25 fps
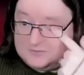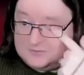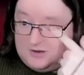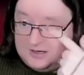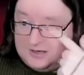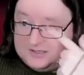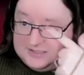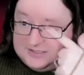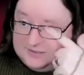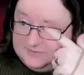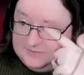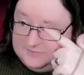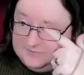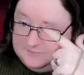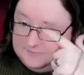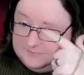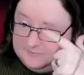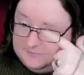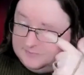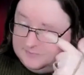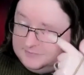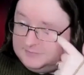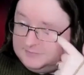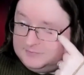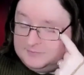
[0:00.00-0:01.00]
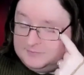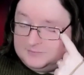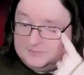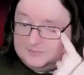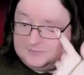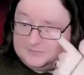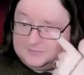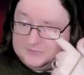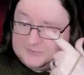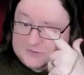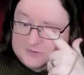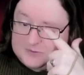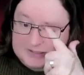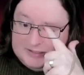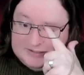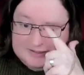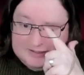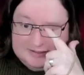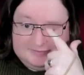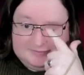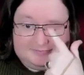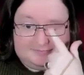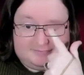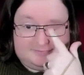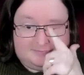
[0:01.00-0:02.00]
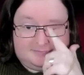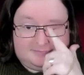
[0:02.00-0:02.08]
it's crazy. It's crazy.